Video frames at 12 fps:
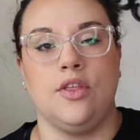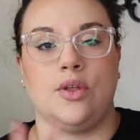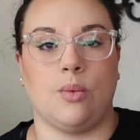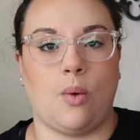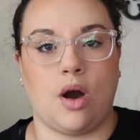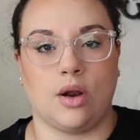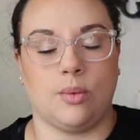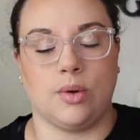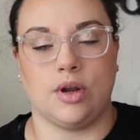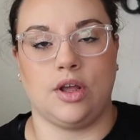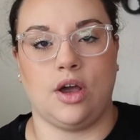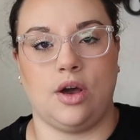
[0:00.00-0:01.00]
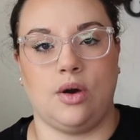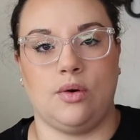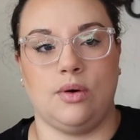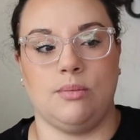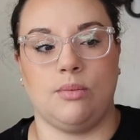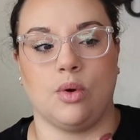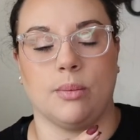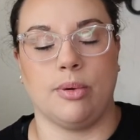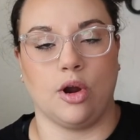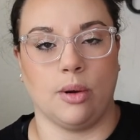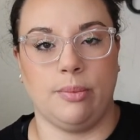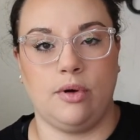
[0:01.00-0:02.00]
the water would go more
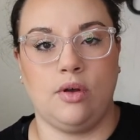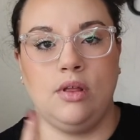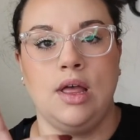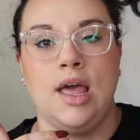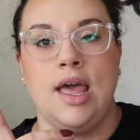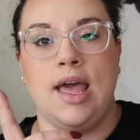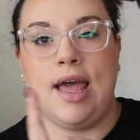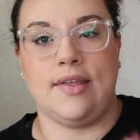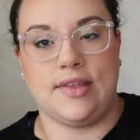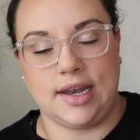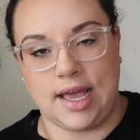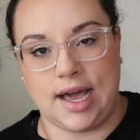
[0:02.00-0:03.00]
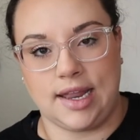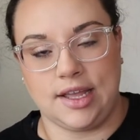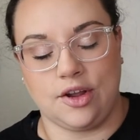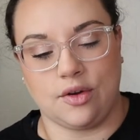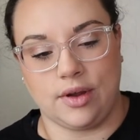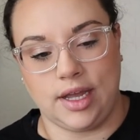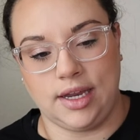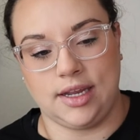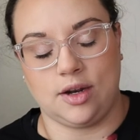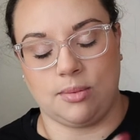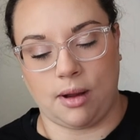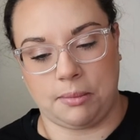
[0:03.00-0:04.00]
purple and then adding green,
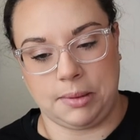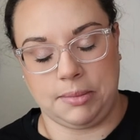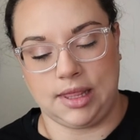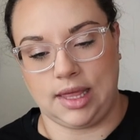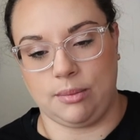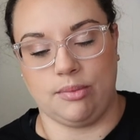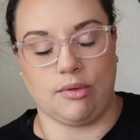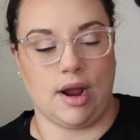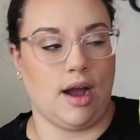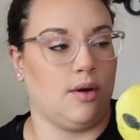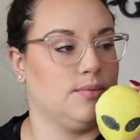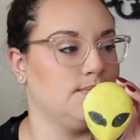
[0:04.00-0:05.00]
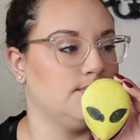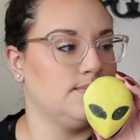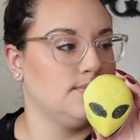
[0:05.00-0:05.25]
it'll probably be like brown.